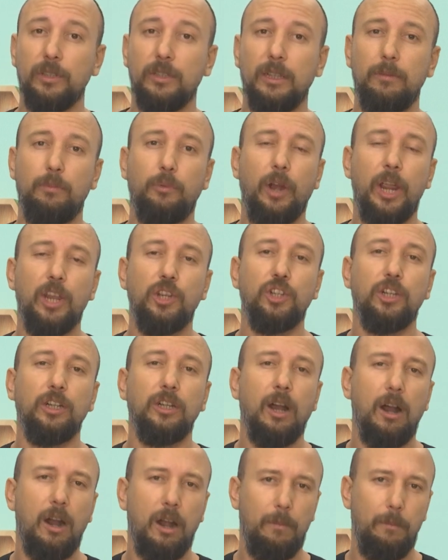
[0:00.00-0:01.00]
Liberation
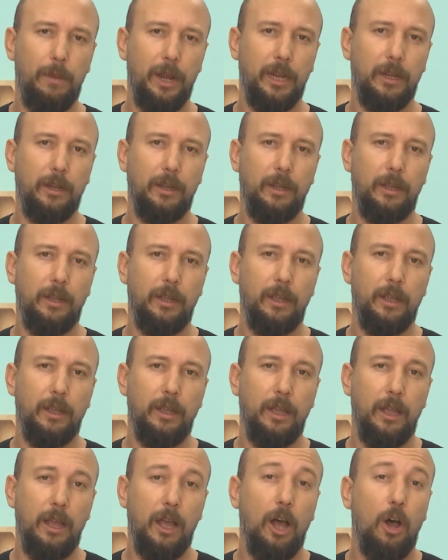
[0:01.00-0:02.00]
Army.
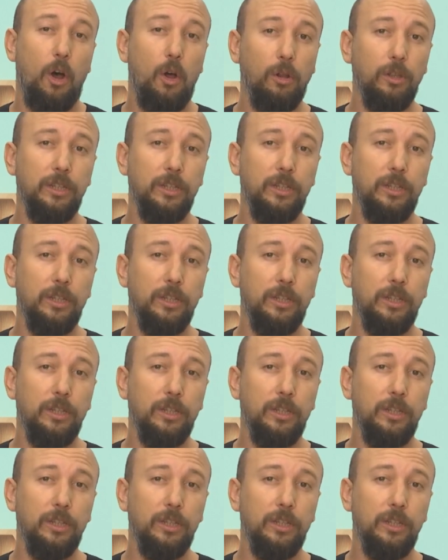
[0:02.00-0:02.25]
All